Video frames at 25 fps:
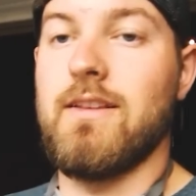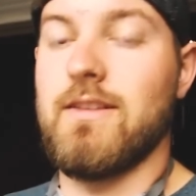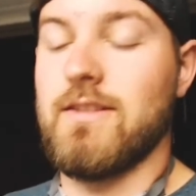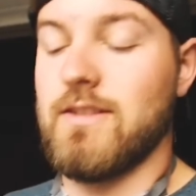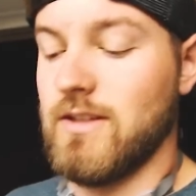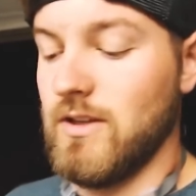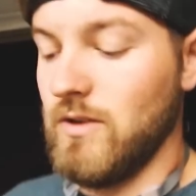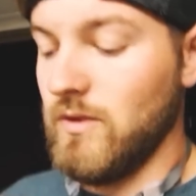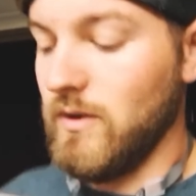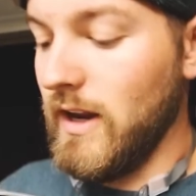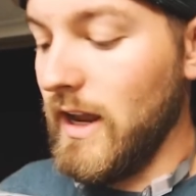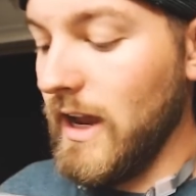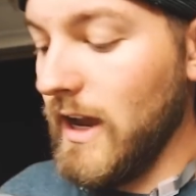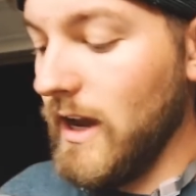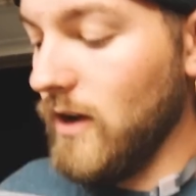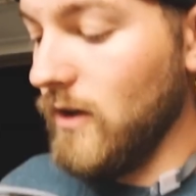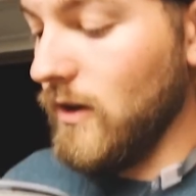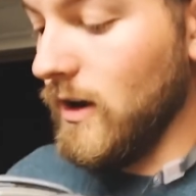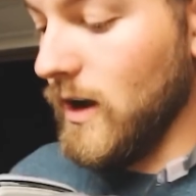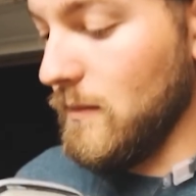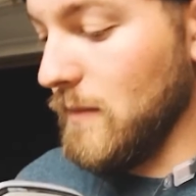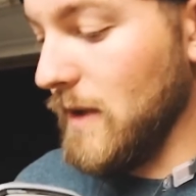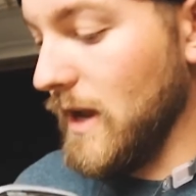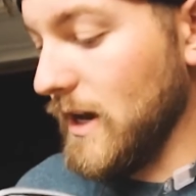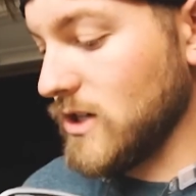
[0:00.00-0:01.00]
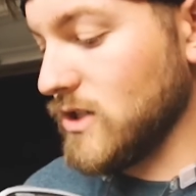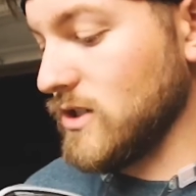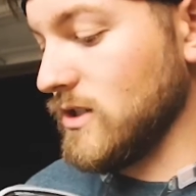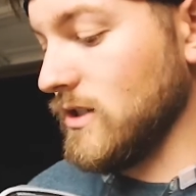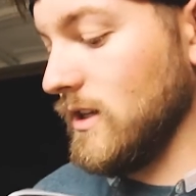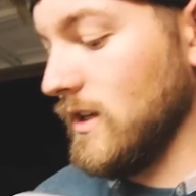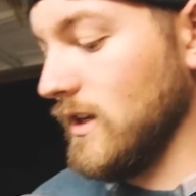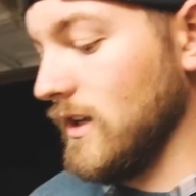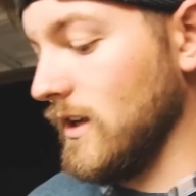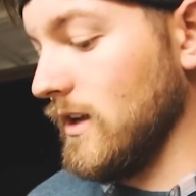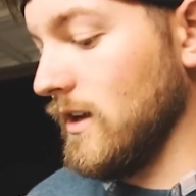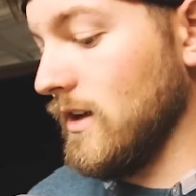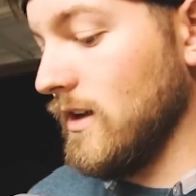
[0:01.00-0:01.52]
So now I'm
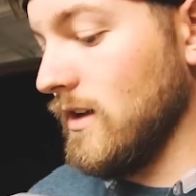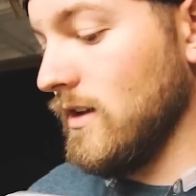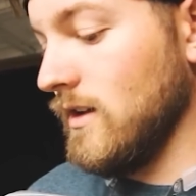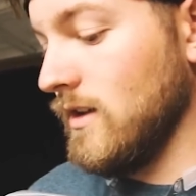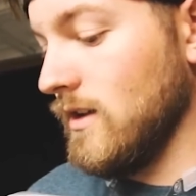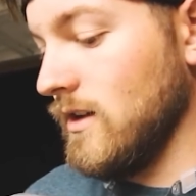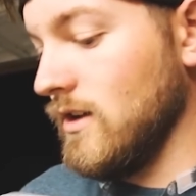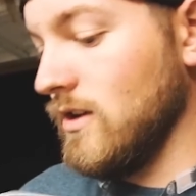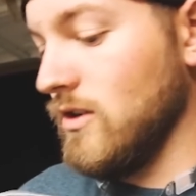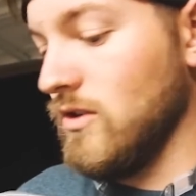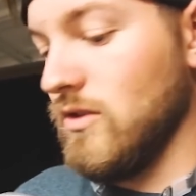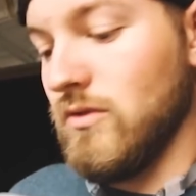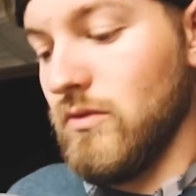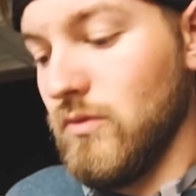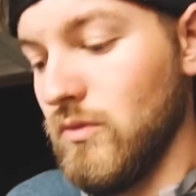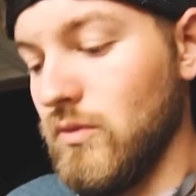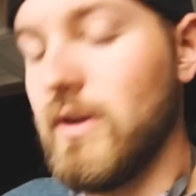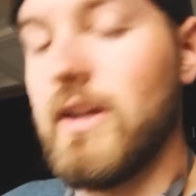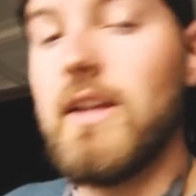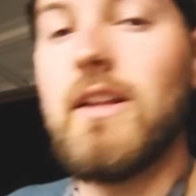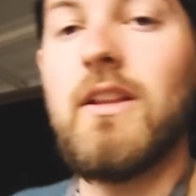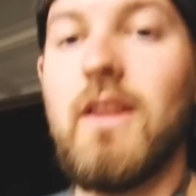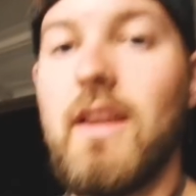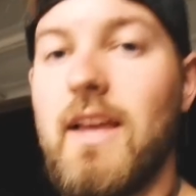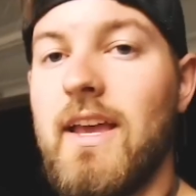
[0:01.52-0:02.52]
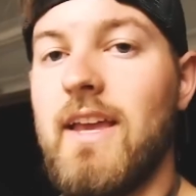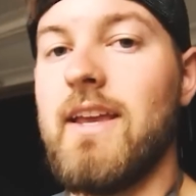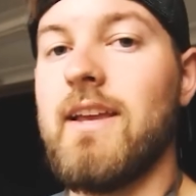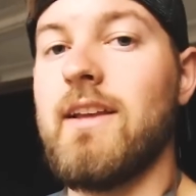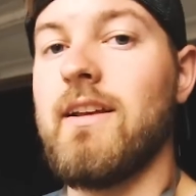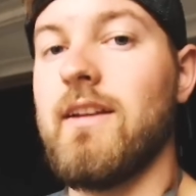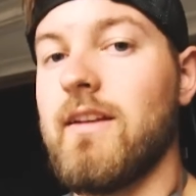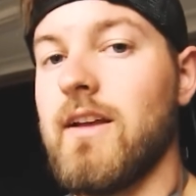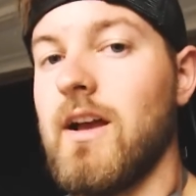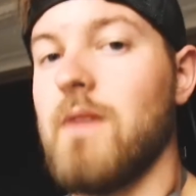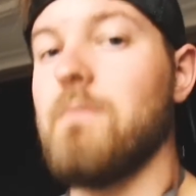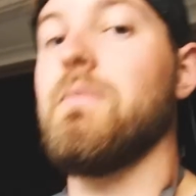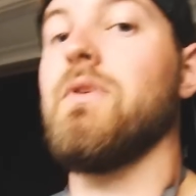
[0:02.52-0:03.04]
actually relaying
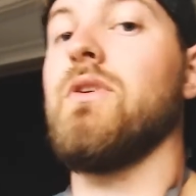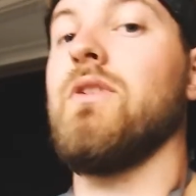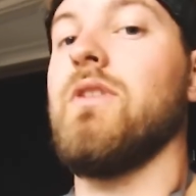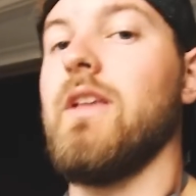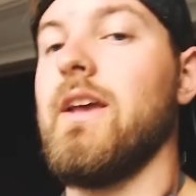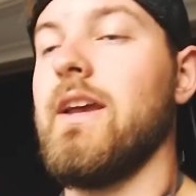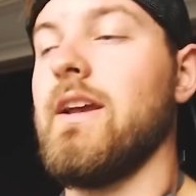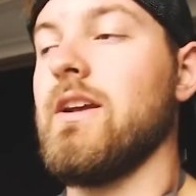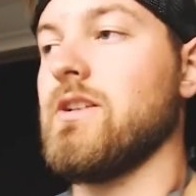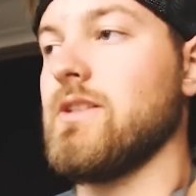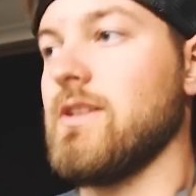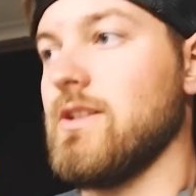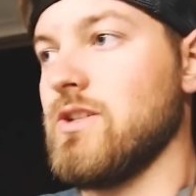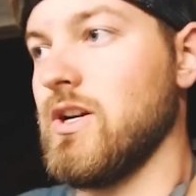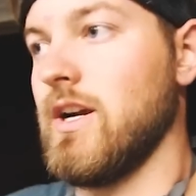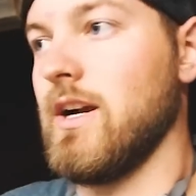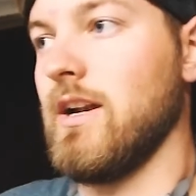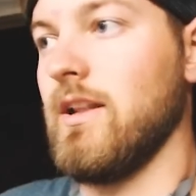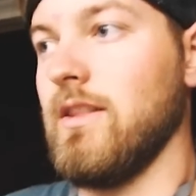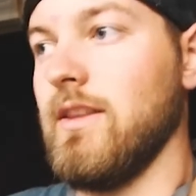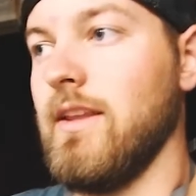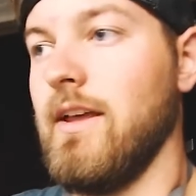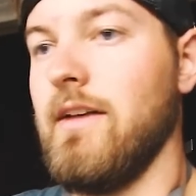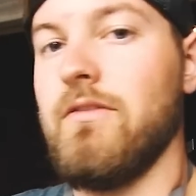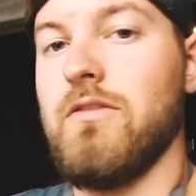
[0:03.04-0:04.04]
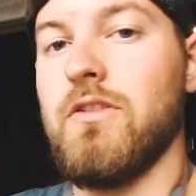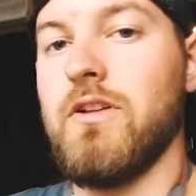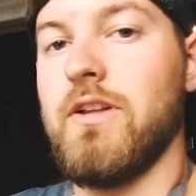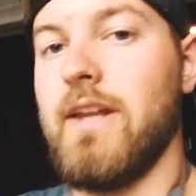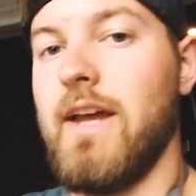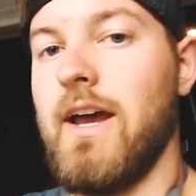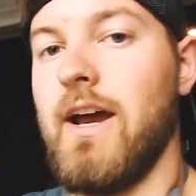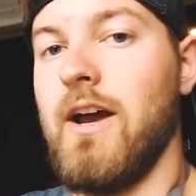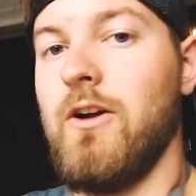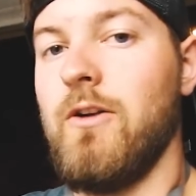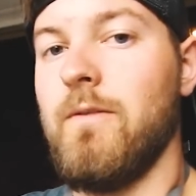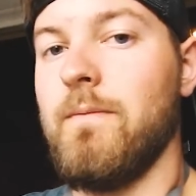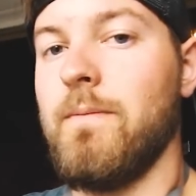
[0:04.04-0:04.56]
a couple of layers to try to level it
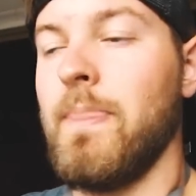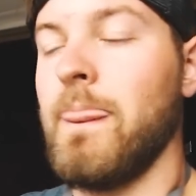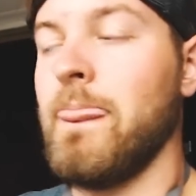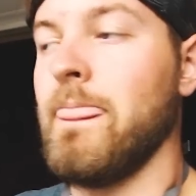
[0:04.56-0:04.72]
out.